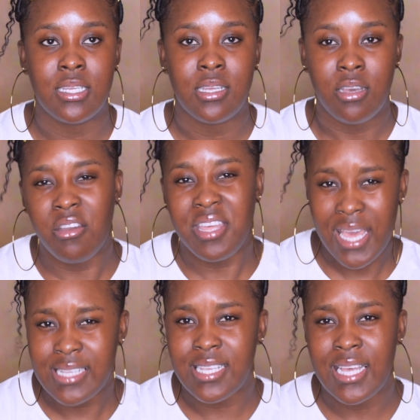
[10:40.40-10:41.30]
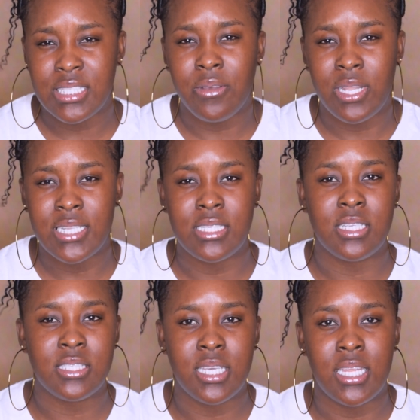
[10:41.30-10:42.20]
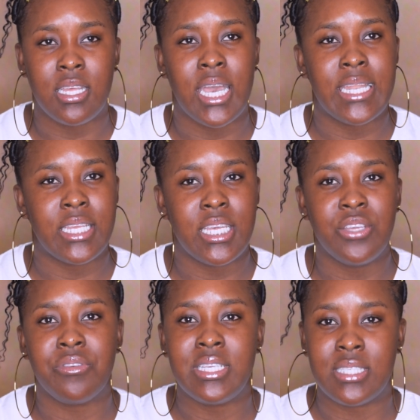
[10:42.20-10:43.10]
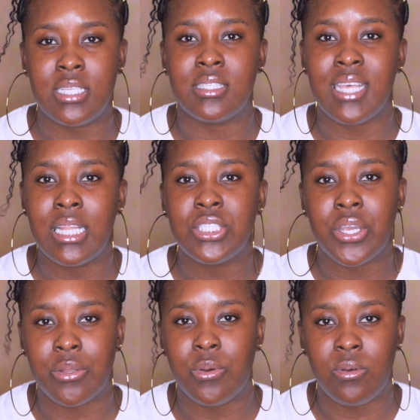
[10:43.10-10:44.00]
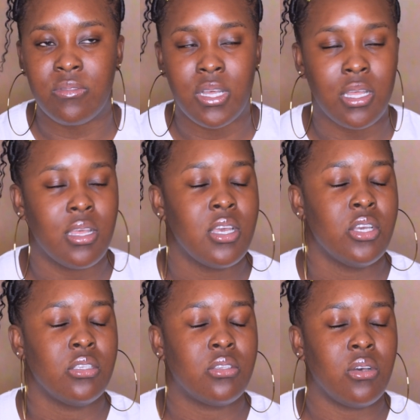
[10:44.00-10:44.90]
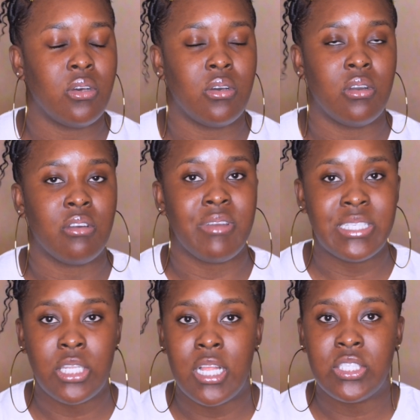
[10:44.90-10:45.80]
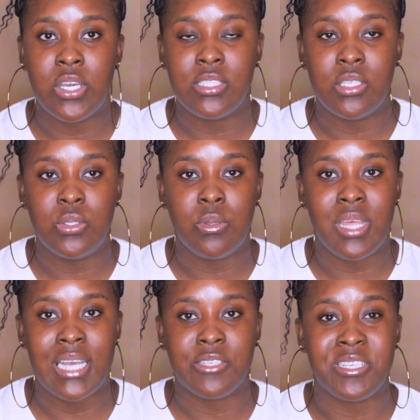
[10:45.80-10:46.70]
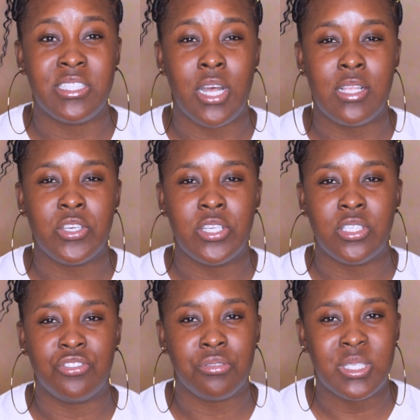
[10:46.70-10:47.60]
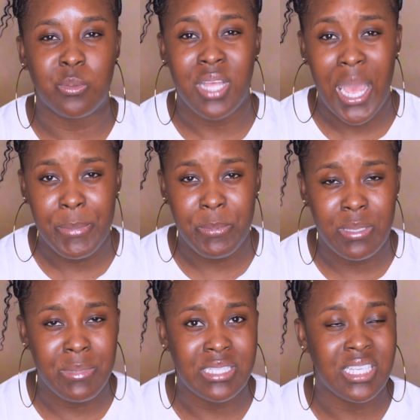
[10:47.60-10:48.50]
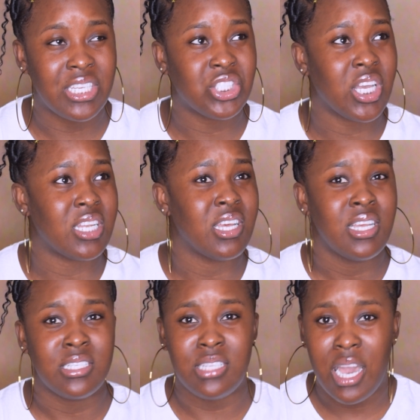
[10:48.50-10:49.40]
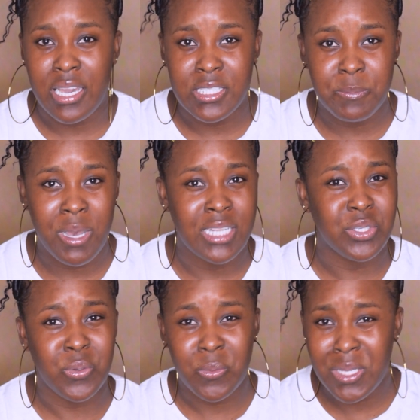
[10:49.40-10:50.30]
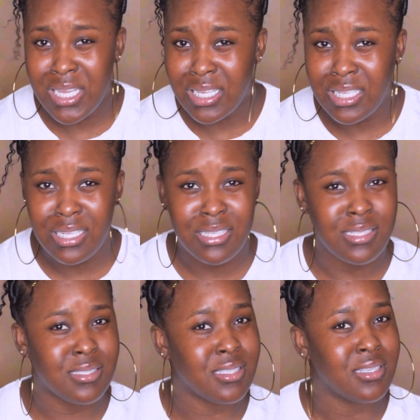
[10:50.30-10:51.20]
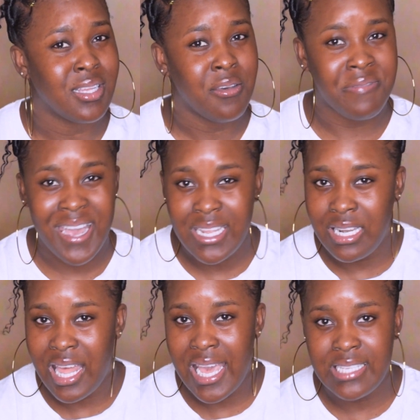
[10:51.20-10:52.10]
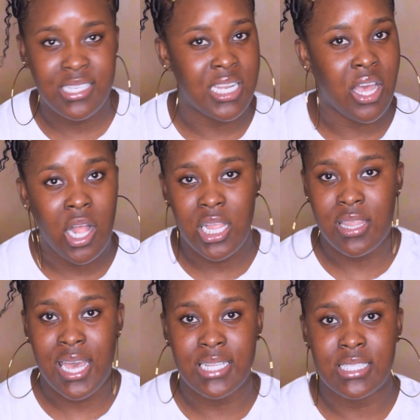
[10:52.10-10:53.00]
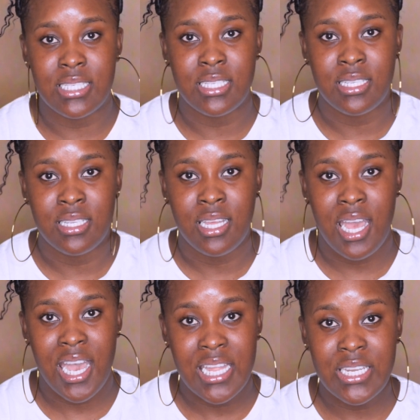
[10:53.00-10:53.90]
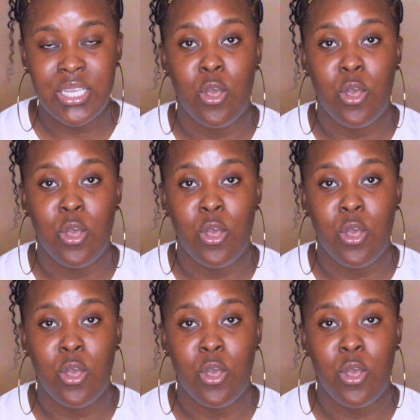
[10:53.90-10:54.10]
or yes, exfoliating the skin and increasing cell turnover. So retinol is going to do that. Retinol is going to treat hyperpigmentation, dark spot, wrinkles, fine lines, and all of that. And